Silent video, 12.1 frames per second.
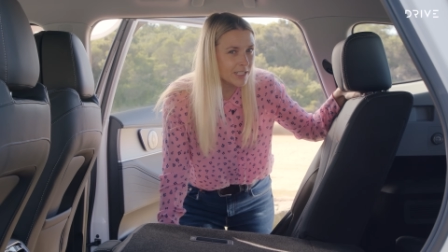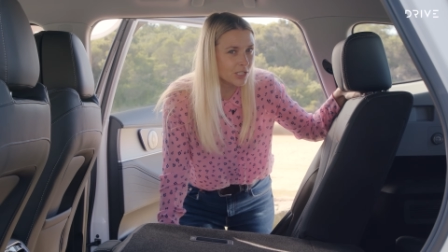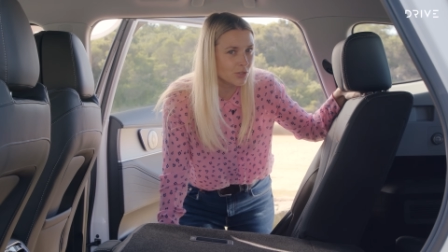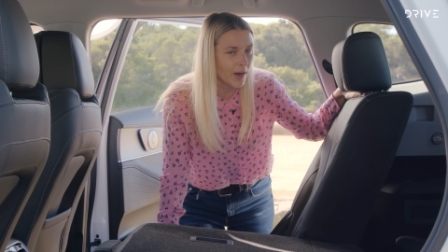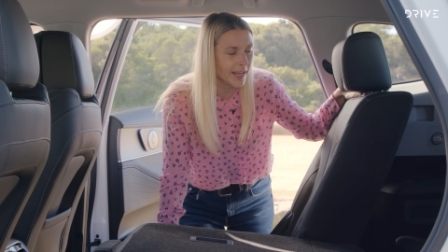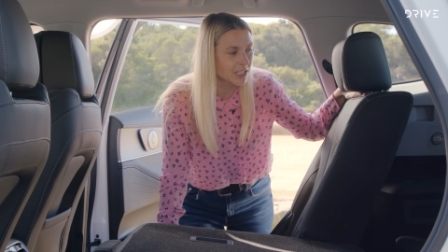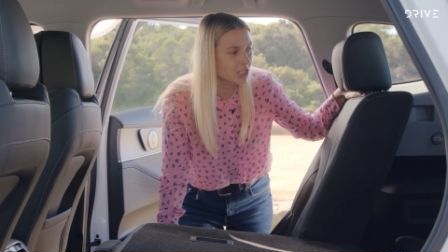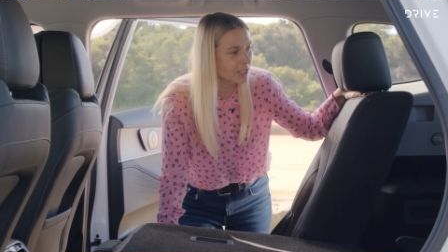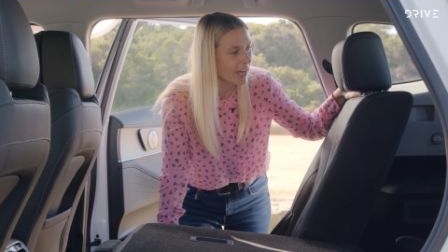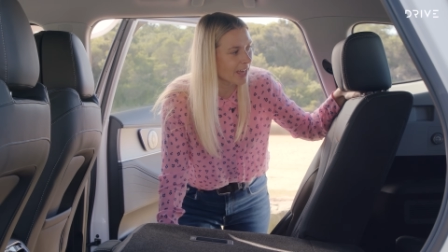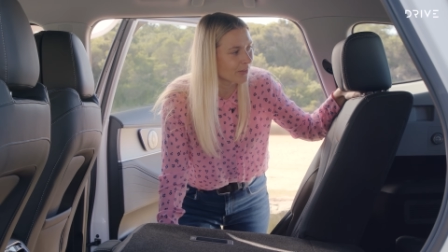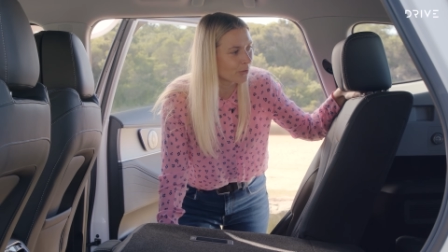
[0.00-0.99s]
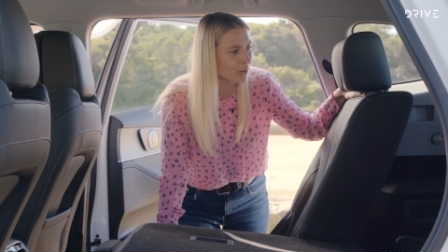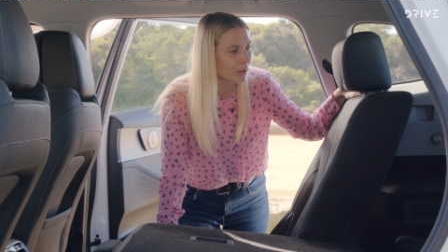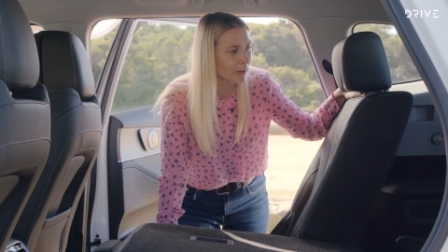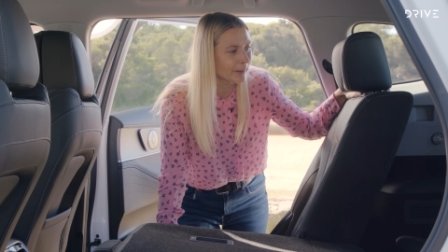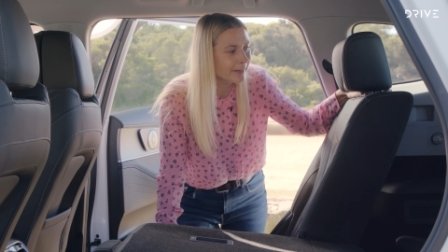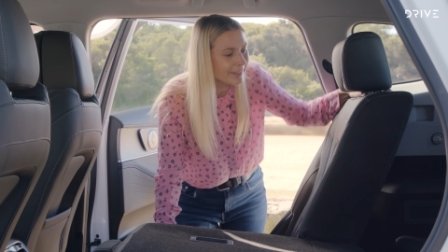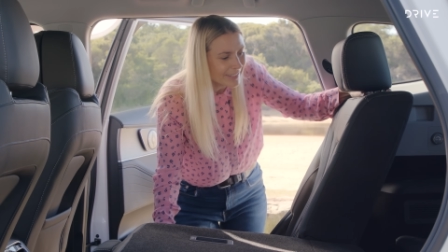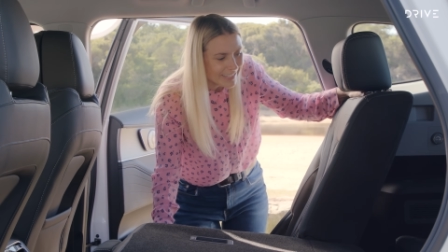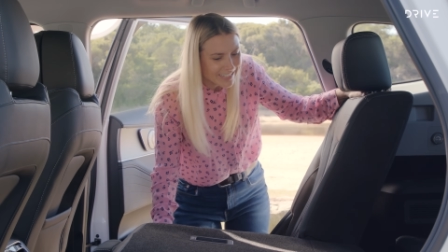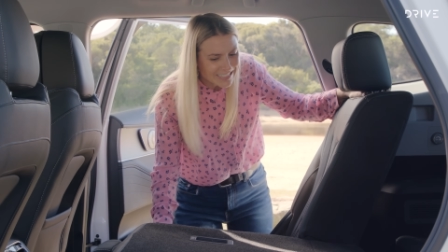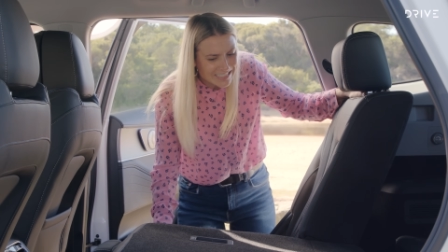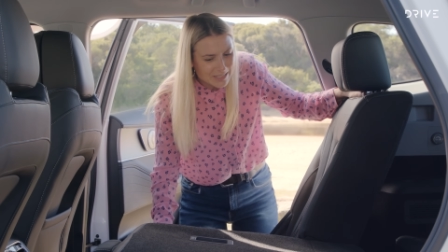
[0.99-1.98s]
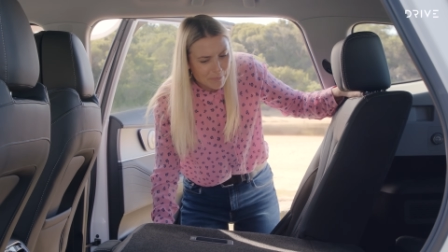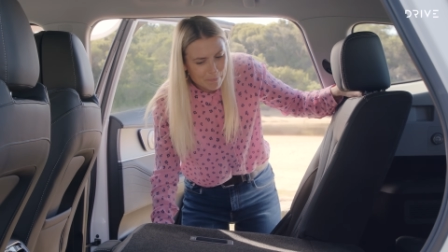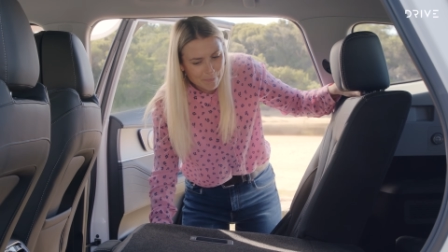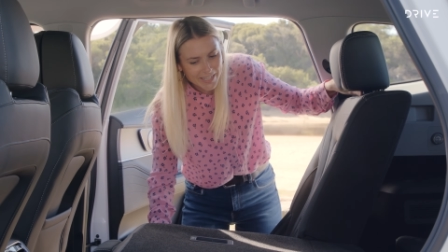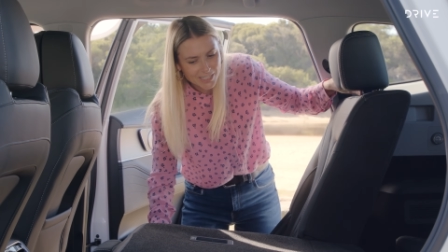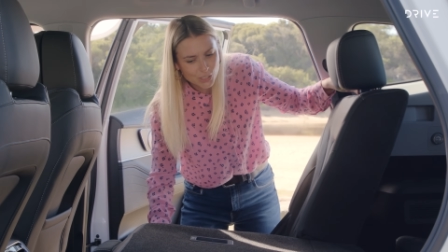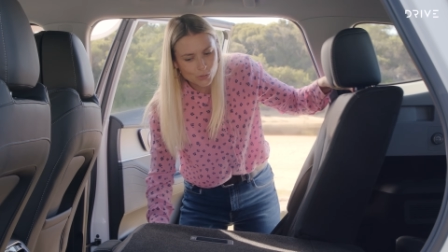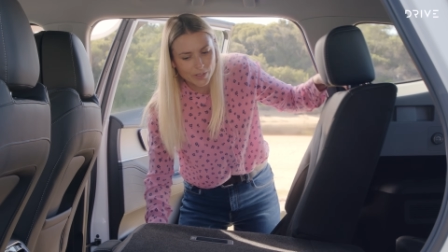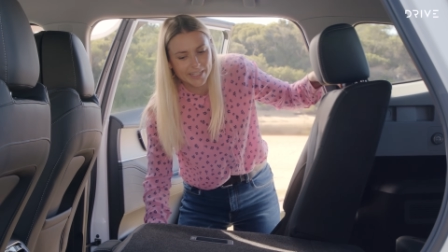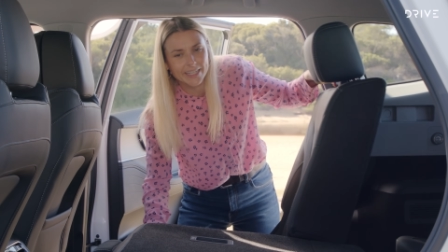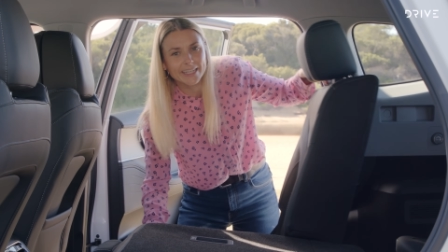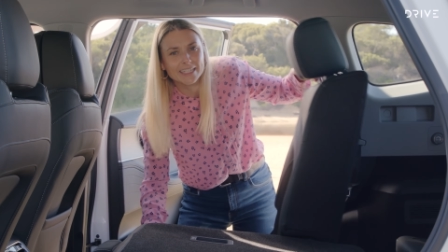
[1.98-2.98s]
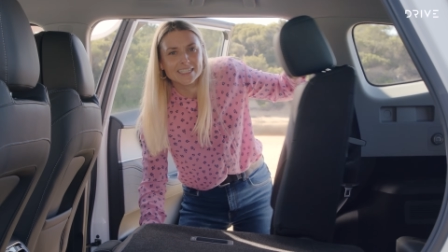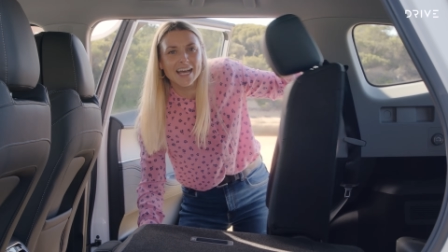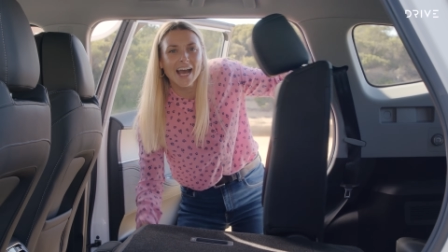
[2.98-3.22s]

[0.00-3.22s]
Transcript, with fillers: bit strange then that it's a bit tricky to